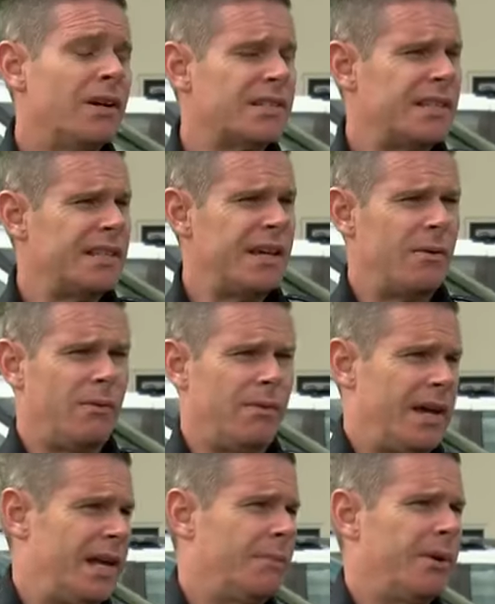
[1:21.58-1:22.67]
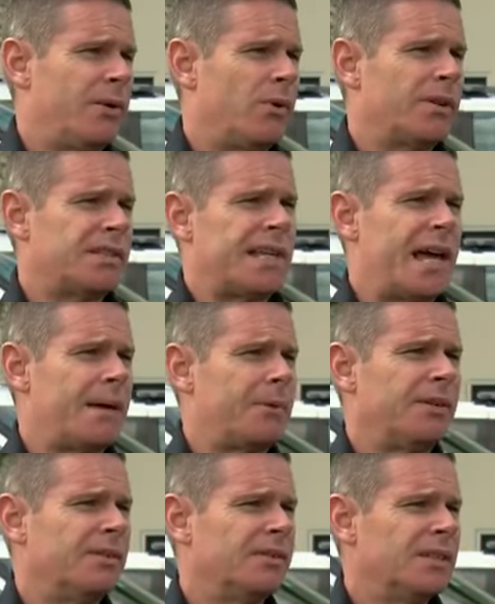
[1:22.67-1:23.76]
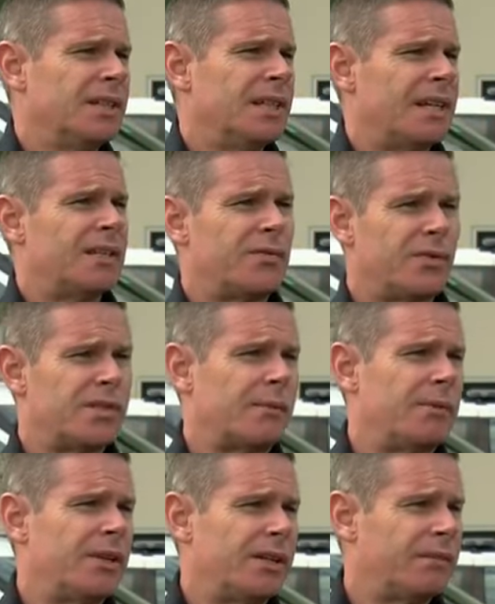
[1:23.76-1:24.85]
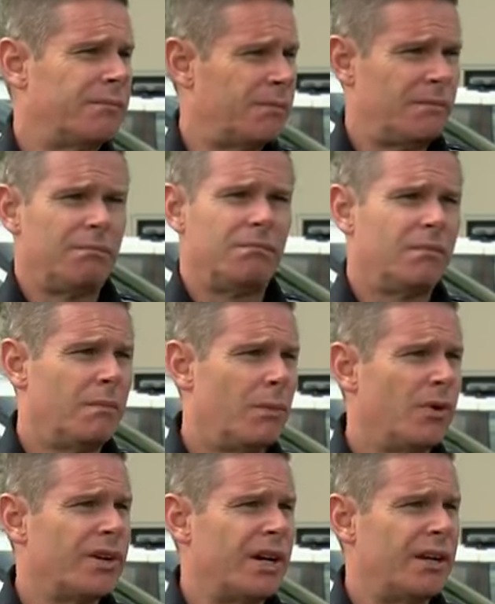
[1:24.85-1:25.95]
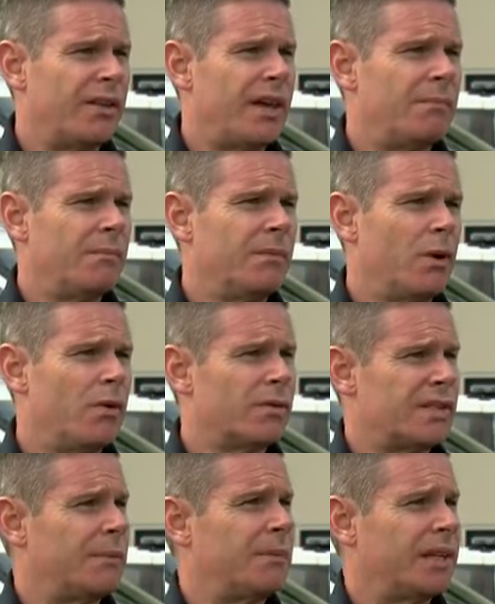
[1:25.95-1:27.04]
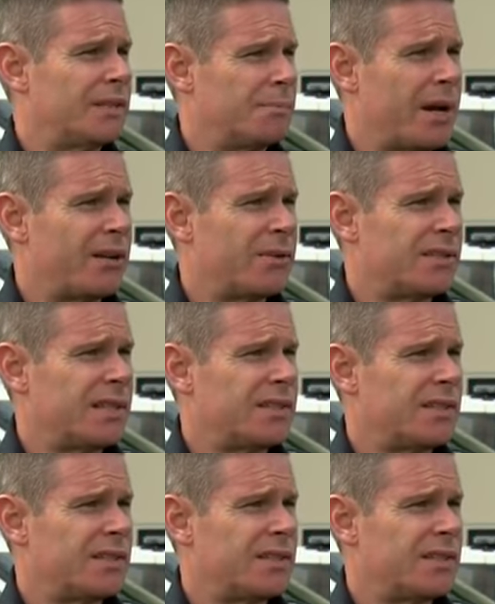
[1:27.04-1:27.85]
The last thing that anybody wants to happen is for somebody to pull a gun on them over something as minor as